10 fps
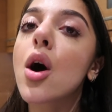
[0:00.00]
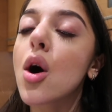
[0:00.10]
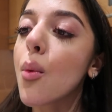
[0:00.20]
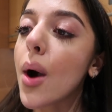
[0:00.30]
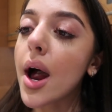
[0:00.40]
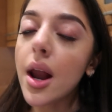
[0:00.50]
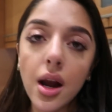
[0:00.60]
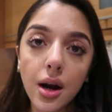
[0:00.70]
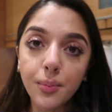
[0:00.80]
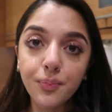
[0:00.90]
oh
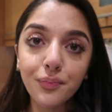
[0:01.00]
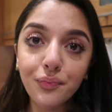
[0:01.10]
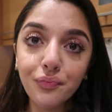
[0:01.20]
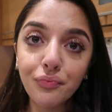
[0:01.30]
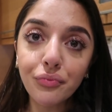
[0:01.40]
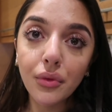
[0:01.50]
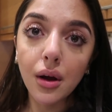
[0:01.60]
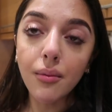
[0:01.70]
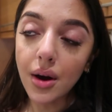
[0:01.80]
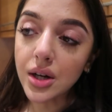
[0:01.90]
well.
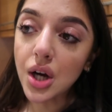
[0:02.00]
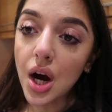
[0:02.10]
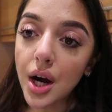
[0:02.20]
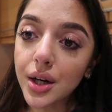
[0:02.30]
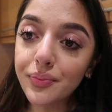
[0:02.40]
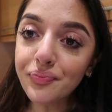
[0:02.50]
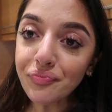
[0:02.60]
I'm very tired.